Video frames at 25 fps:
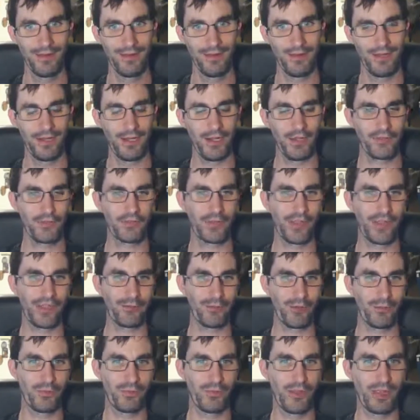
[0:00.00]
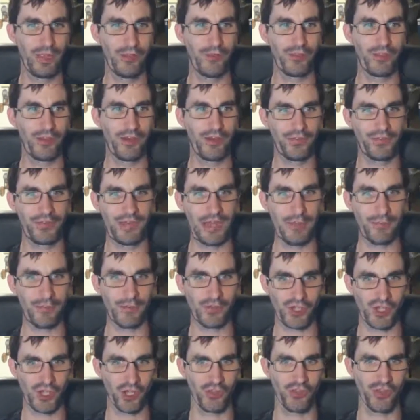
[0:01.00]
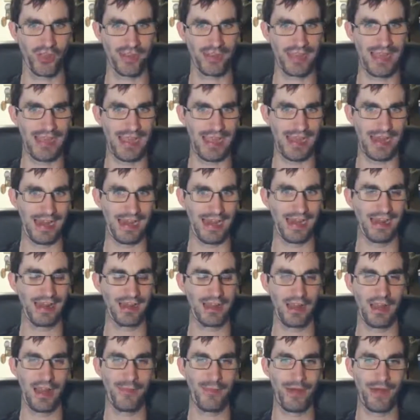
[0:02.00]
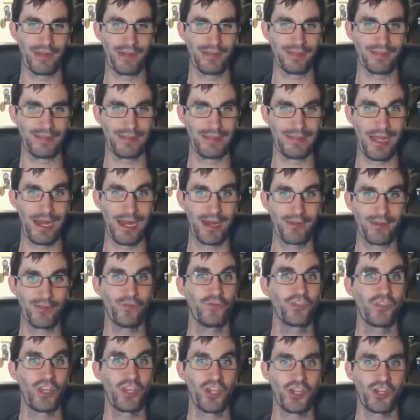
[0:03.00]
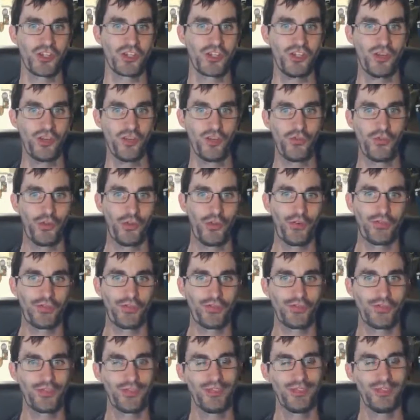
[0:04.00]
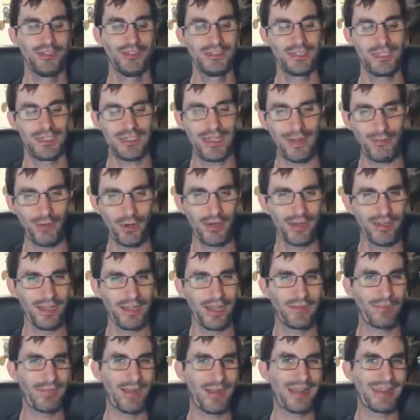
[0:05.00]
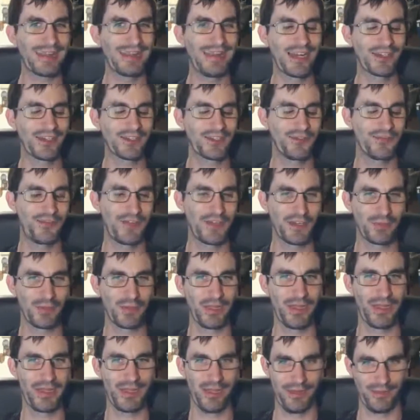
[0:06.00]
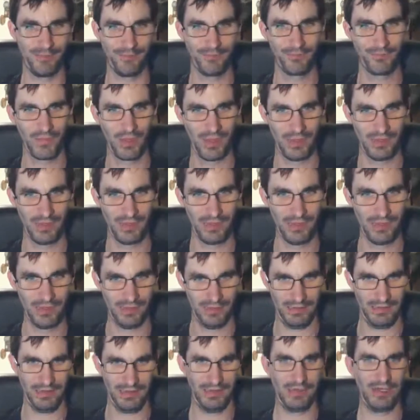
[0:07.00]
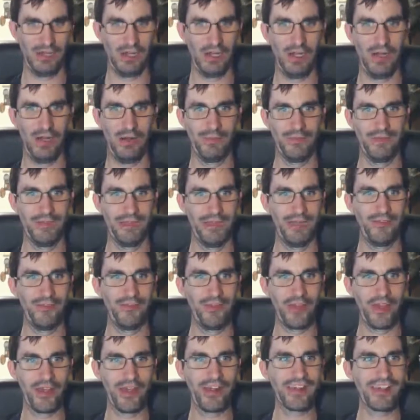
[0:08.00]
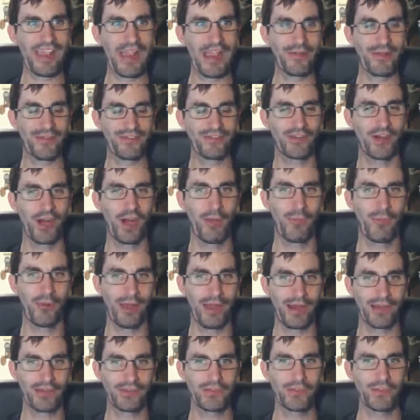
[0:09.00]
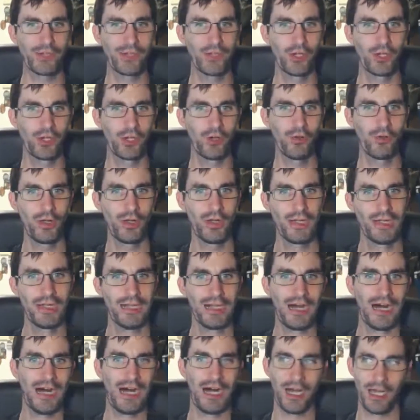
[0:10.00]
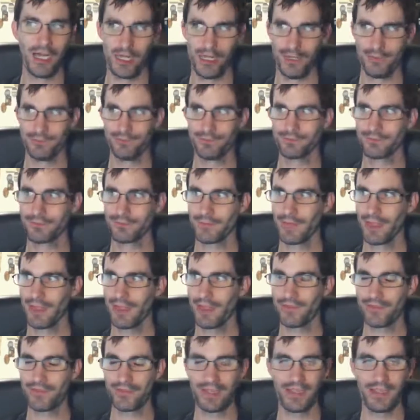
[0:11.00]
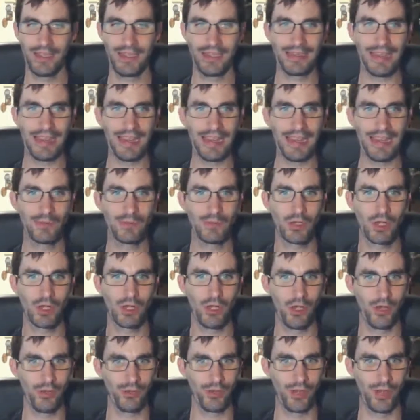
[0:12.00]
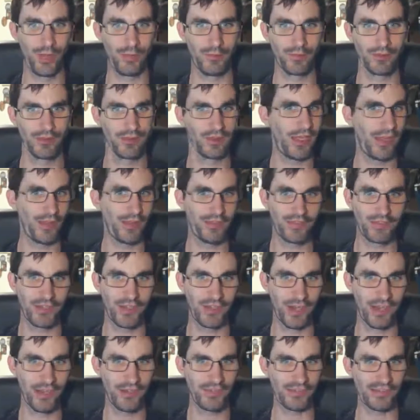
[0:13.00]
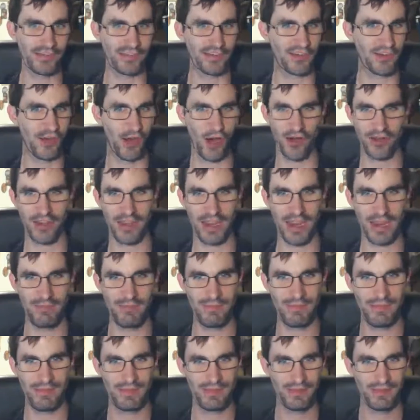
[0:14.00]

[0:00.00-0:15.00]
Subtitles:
And so, like, when you play with an established guild like that, it eliminates a lot of those issues. So it's a lot more laid back and actually fun to play on. And then another game I started playing too, it's a game called Lost Cities. It's a card game.